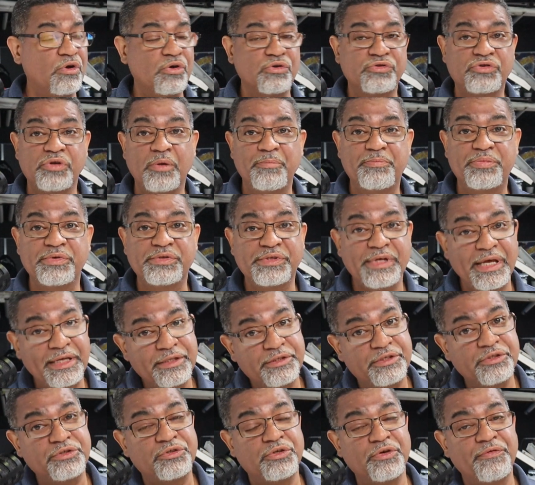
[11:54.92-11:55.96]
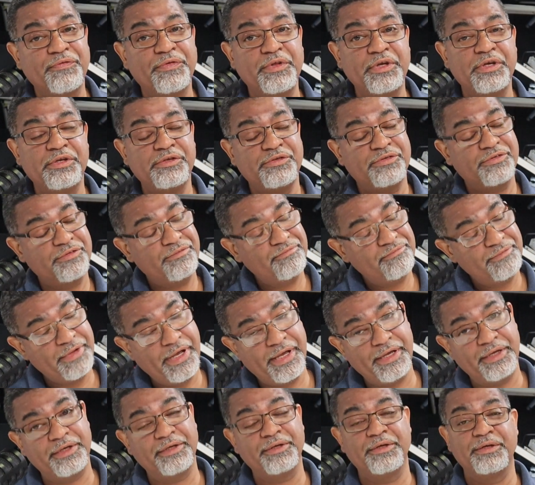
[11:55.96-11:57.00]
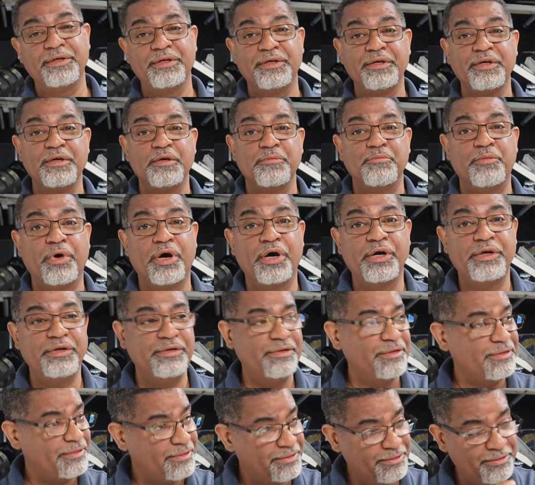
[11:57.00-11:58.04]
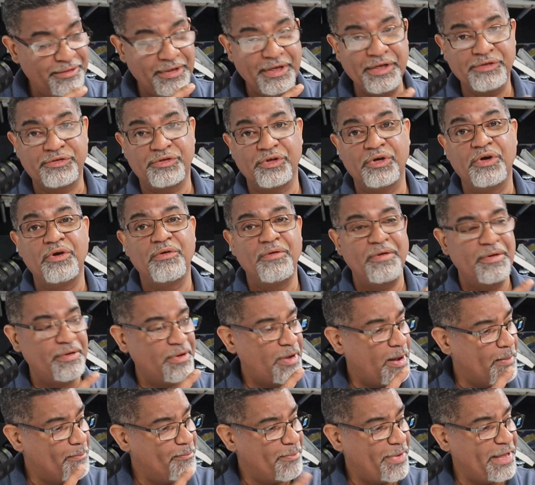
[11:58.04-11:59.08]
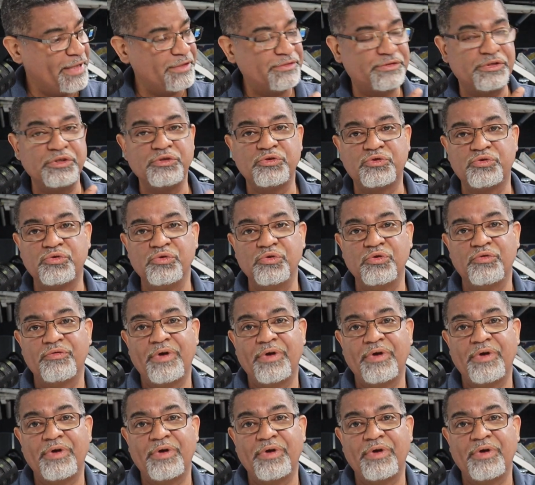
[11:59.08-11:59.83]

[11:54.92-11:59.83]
some percentage of this. Hey, but it's an amazing tool